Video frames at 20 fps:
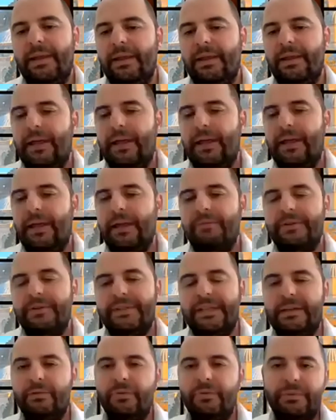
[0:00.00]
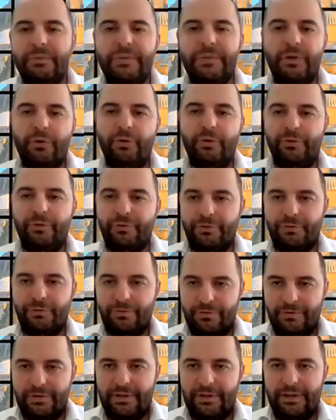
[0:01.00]
everything will be good
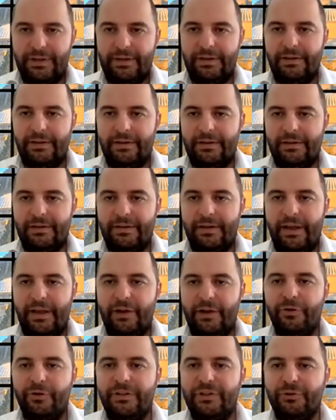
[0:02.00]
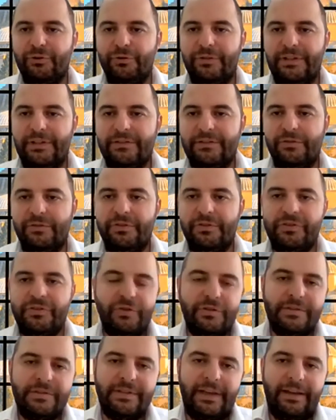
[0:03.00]
according to the
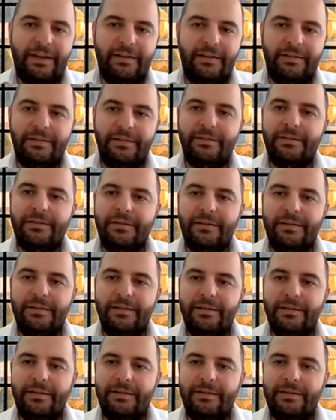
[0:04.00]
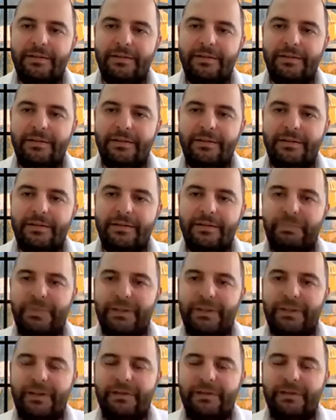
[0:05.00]
institutions and
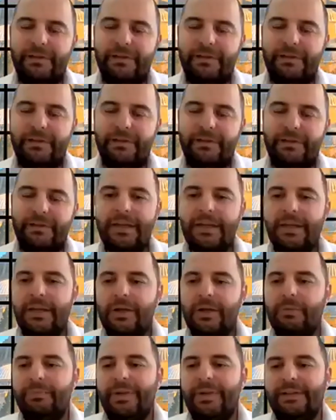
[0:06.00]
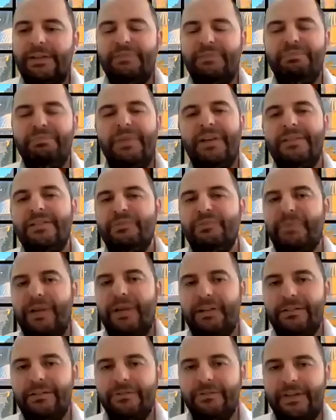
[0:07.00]
development levels. But in Muslim
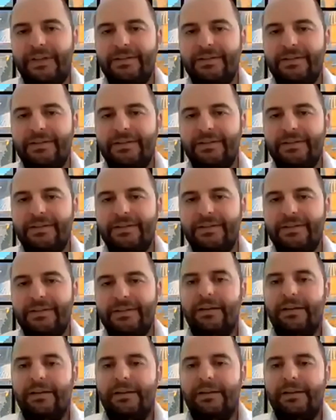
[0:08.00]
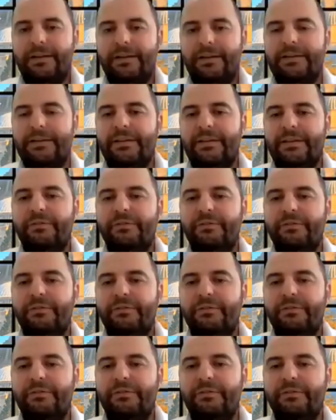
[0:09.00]
countries,
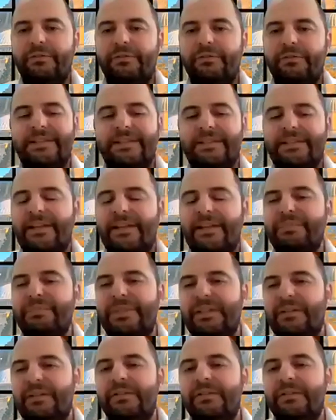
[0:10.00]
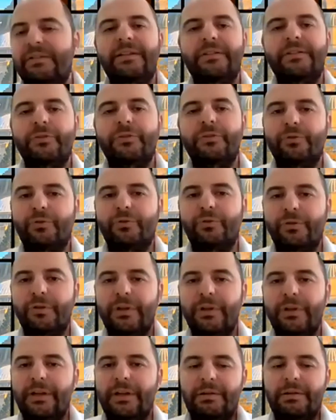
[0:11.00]
development is something related to,
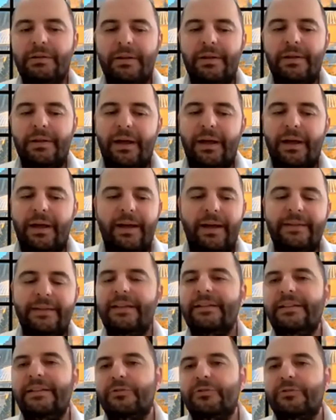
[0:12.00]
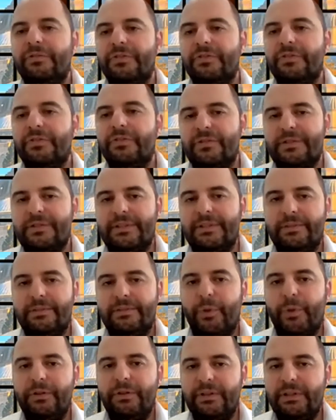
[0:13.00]
I think, not institutions, the
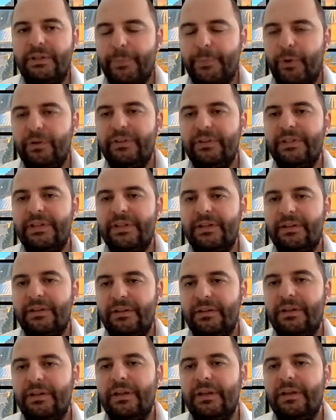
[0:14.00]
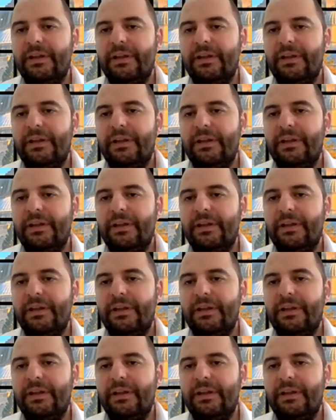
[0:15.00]
political